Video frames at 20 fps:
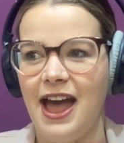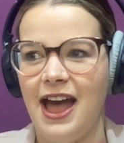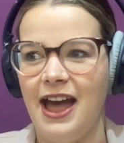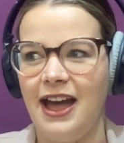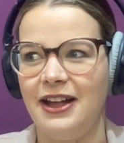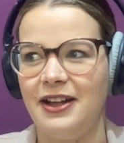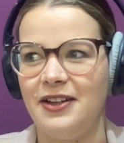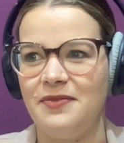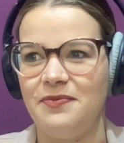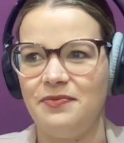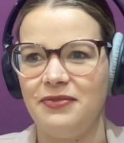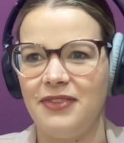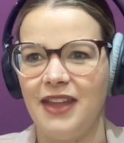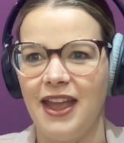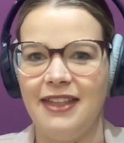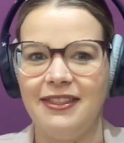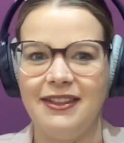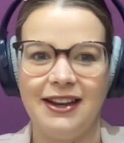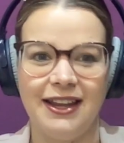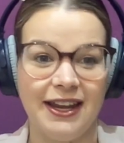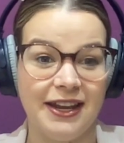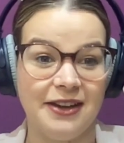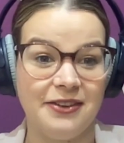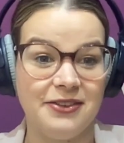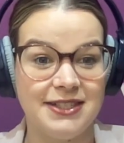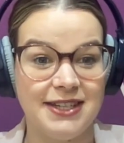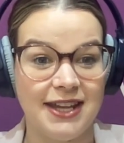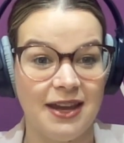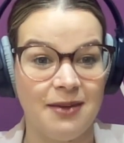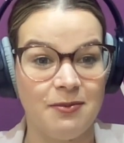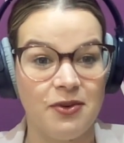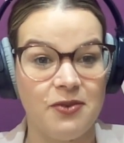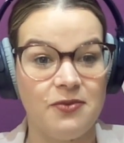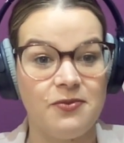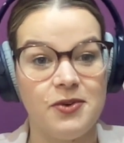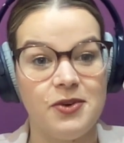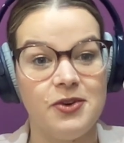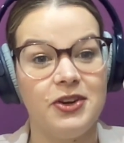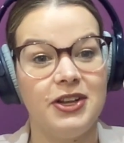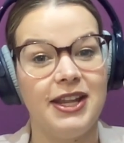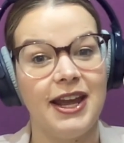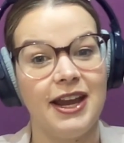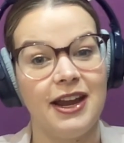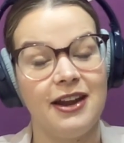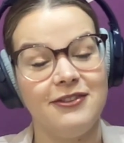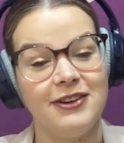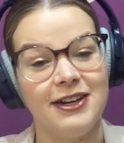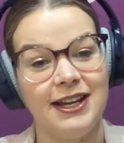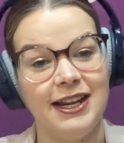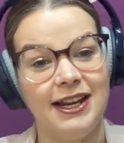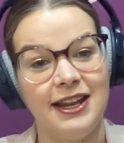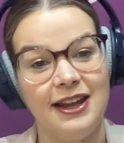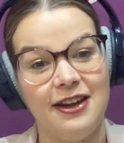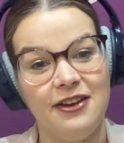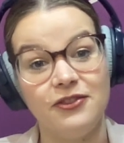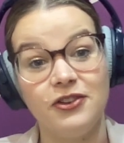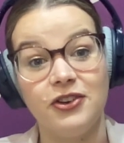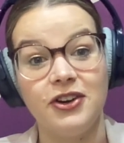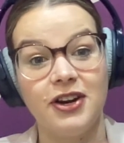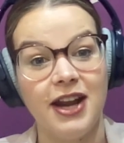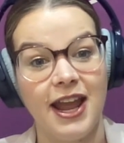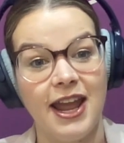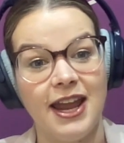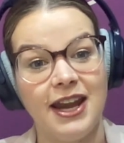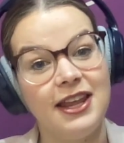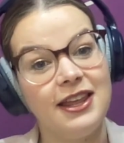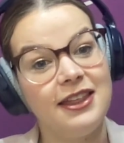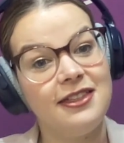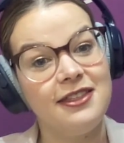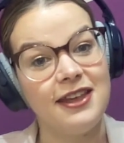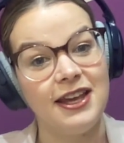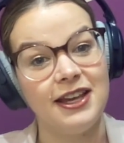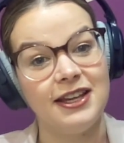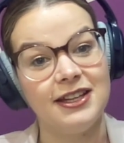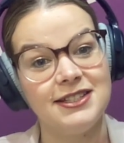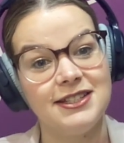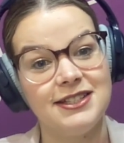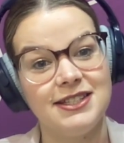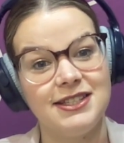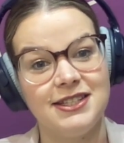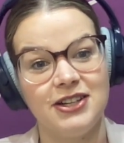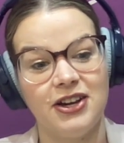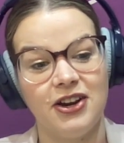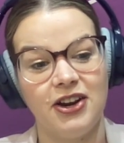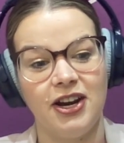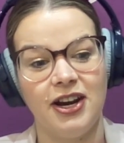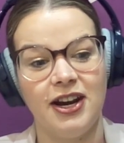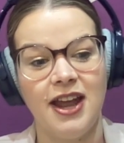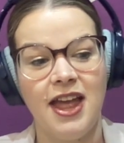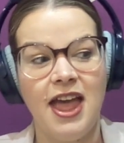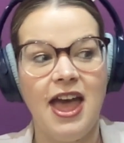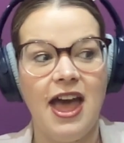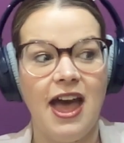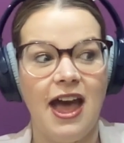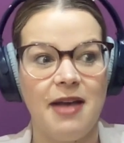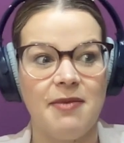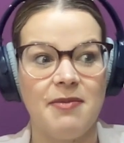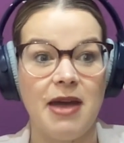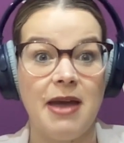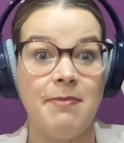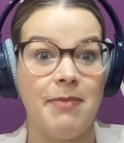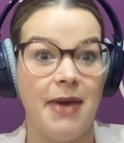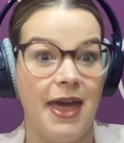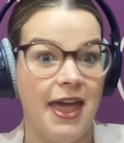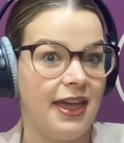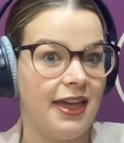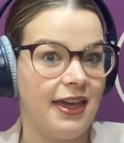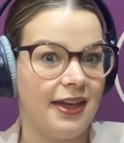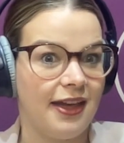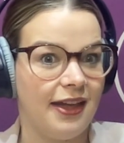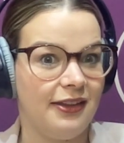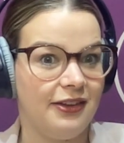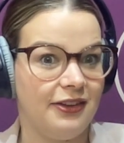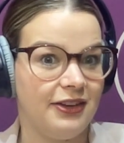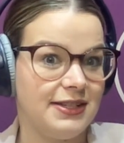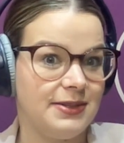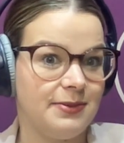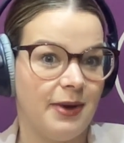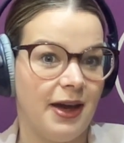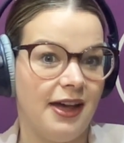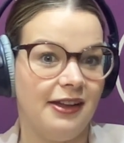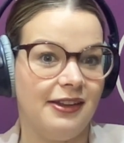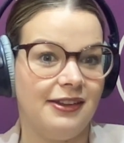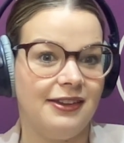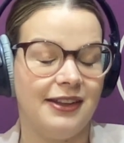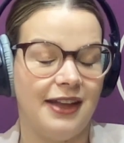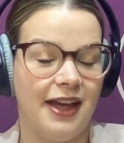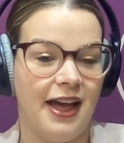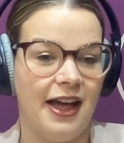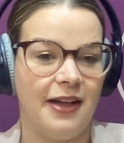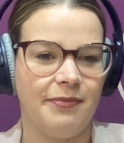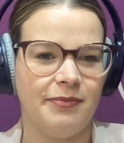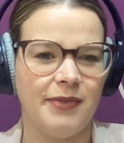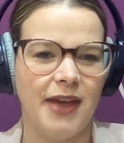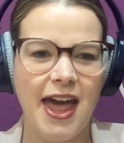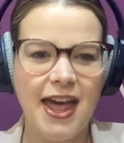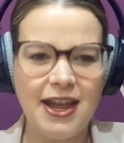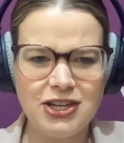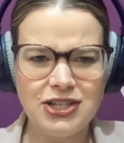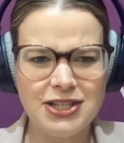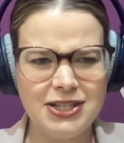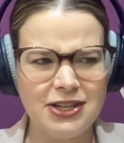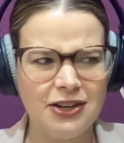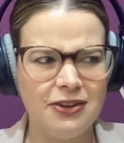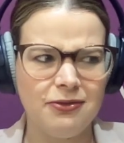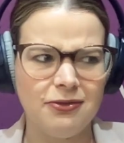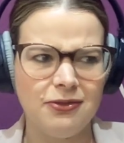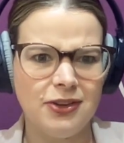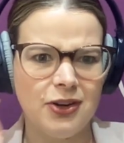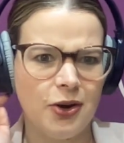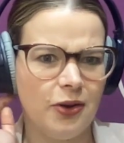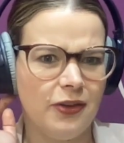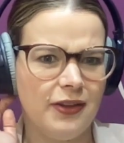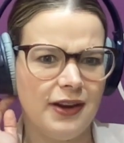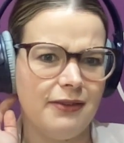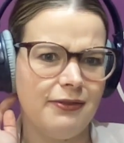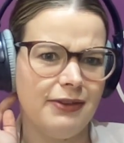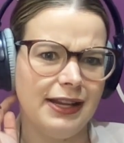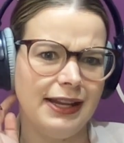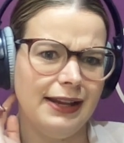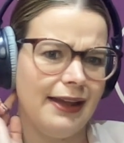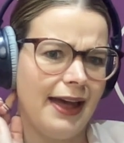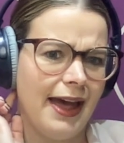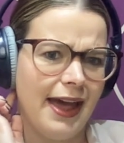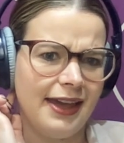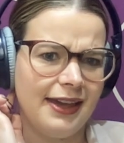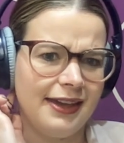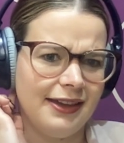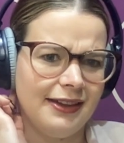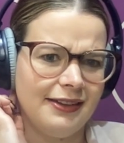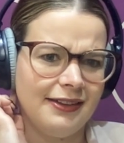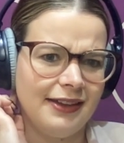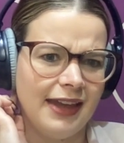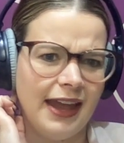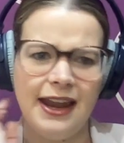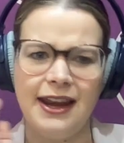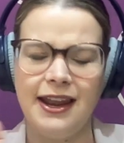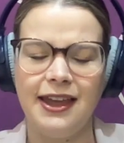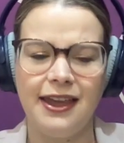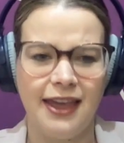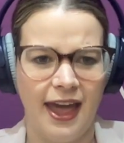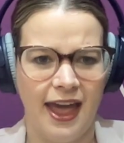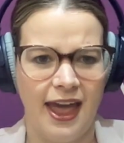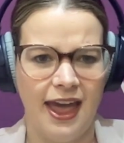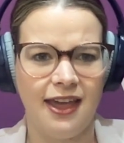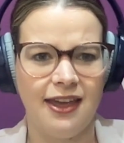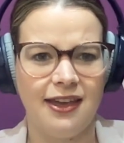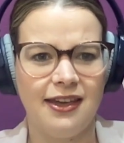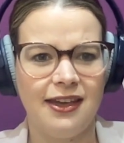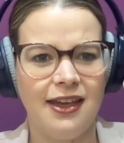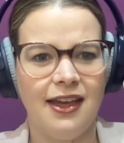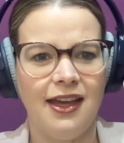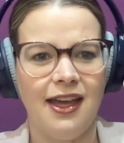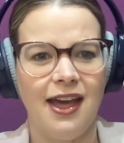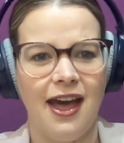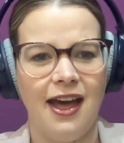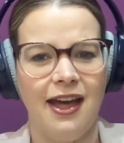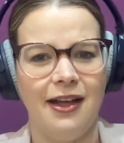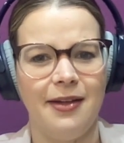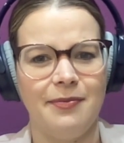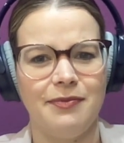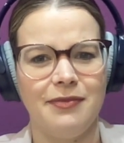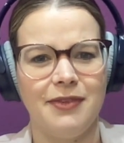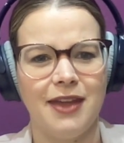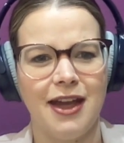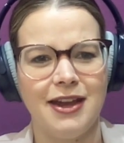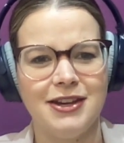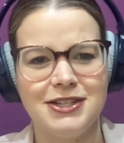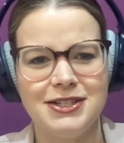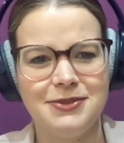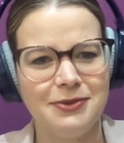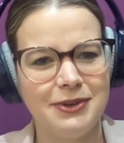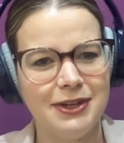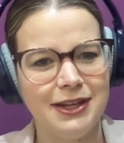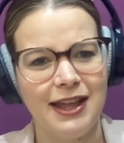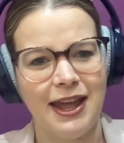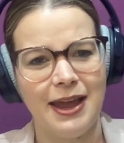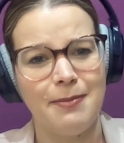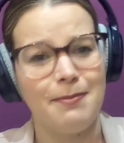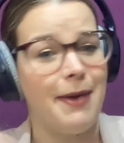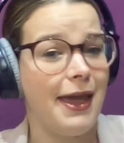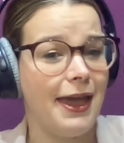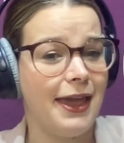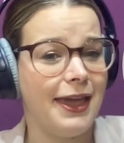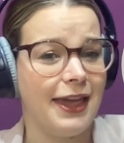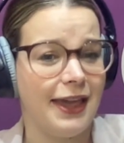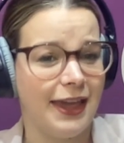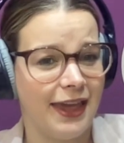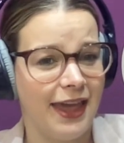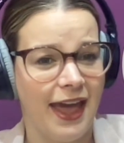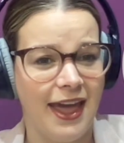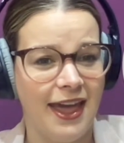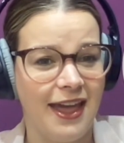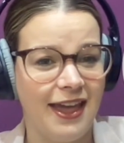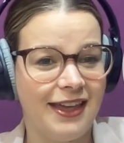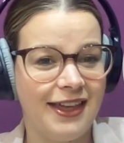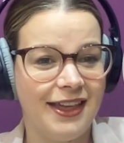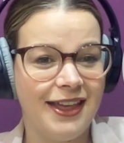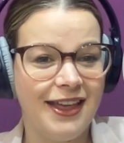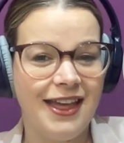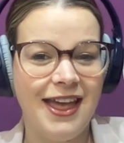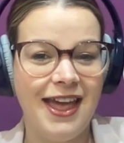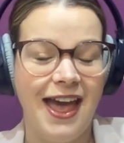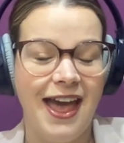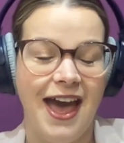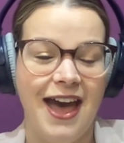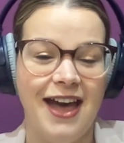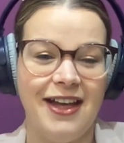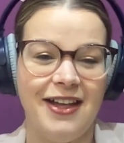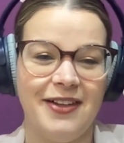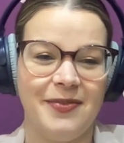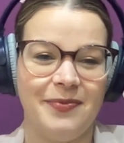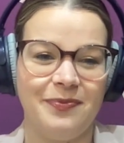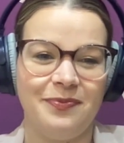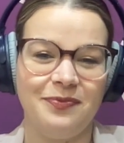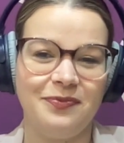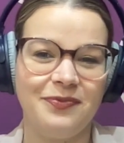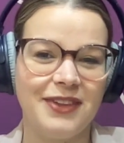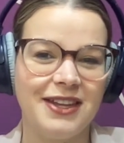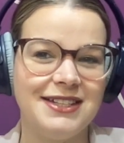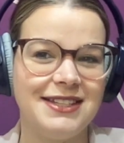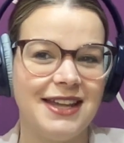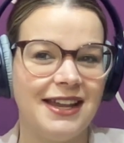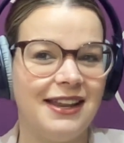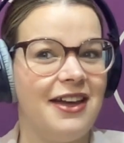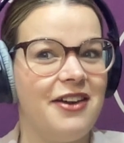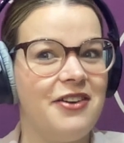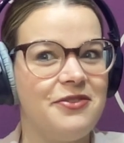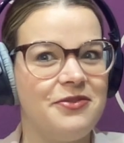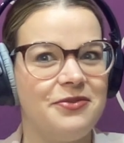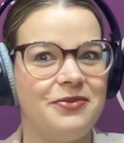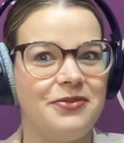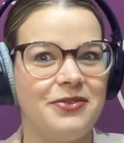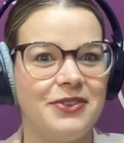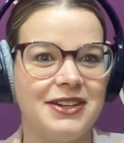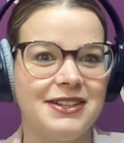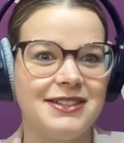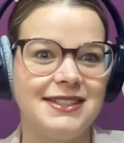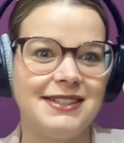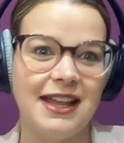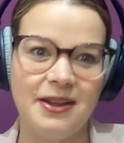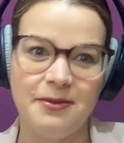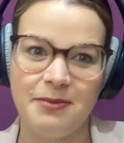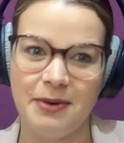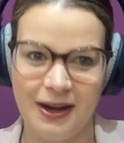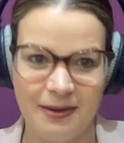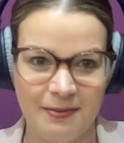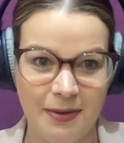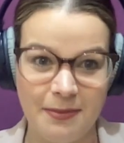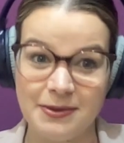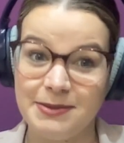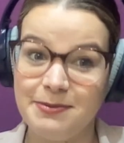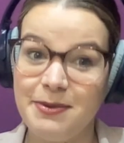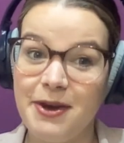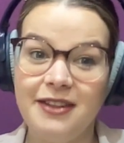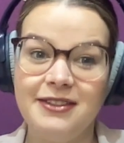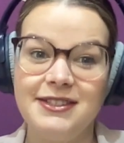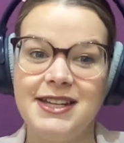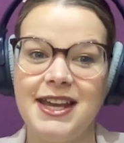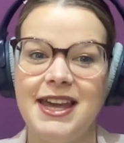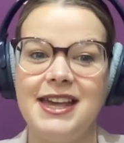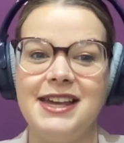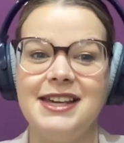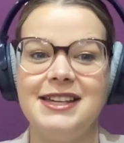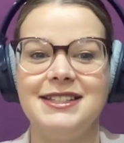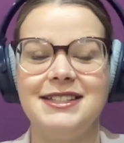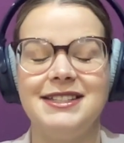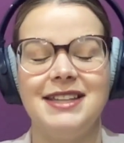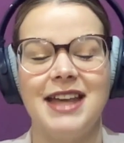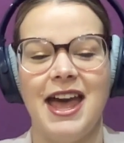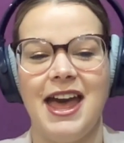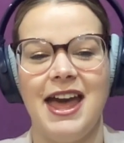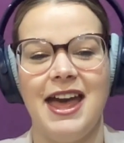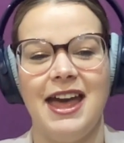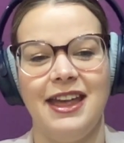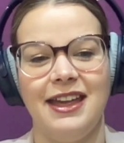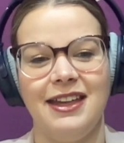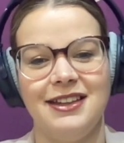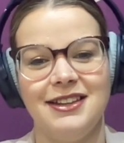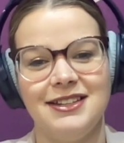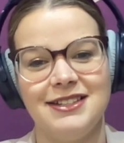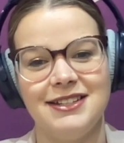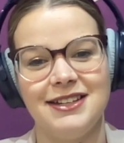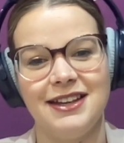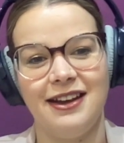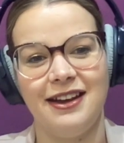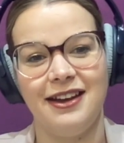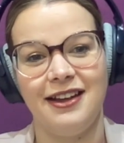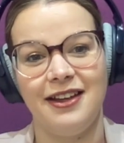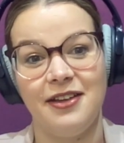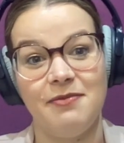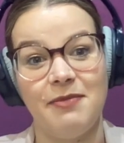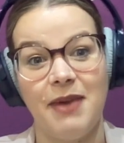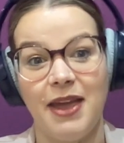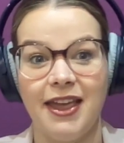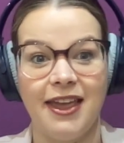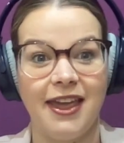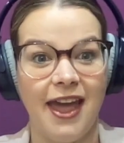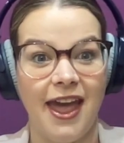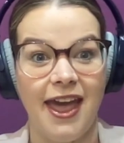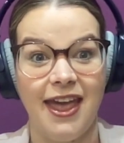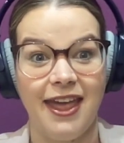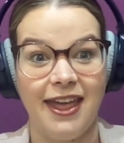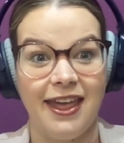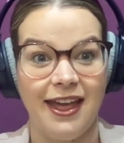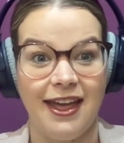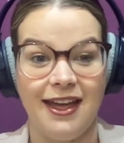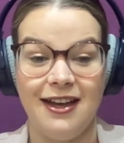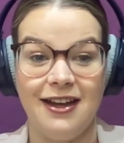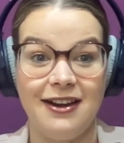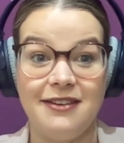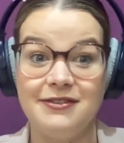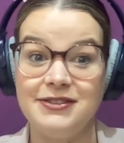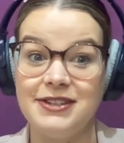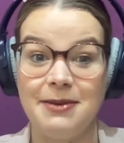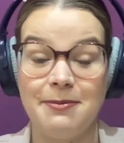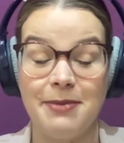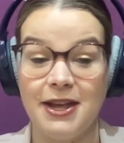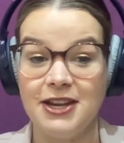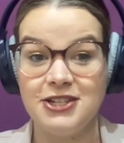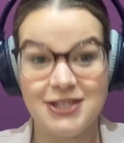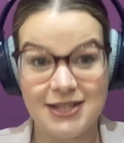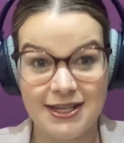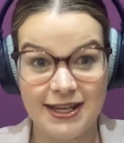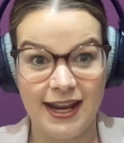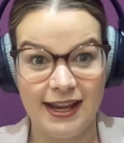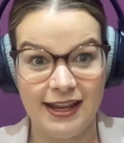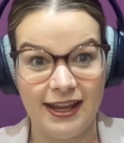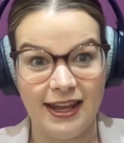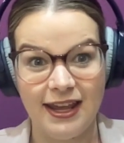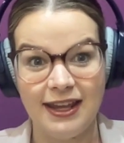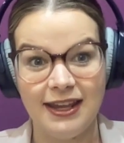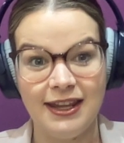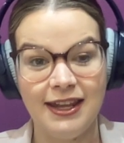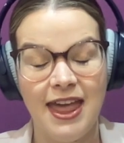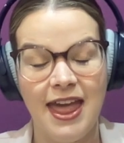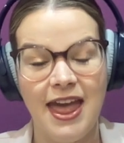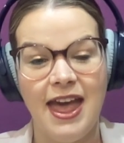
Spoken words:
And then, like I was saying before, like I really love creating things. So I bake a lot as well. I actually don't know that I really like eating cake. I just really like baking cake. So I love celebrating people's birthdays and making cake. And I've done a bunch lately.